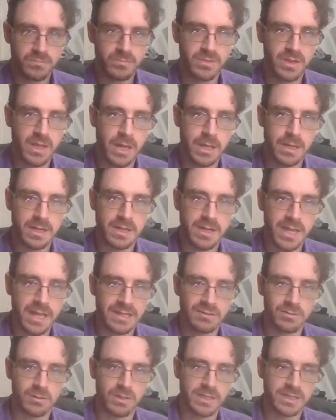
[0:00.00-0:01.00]
that
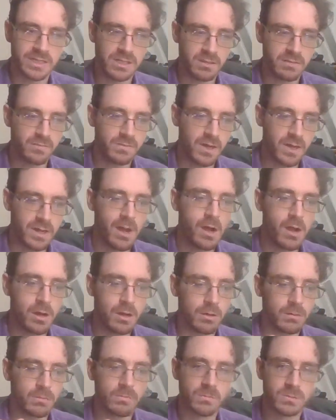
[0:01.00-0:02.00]
Nagel identified
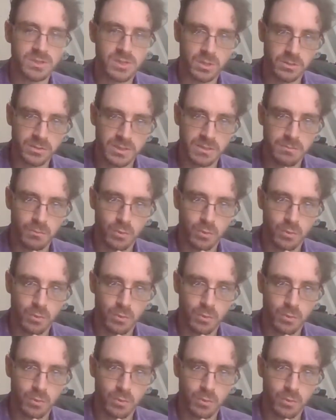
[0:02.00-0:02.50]
are resultant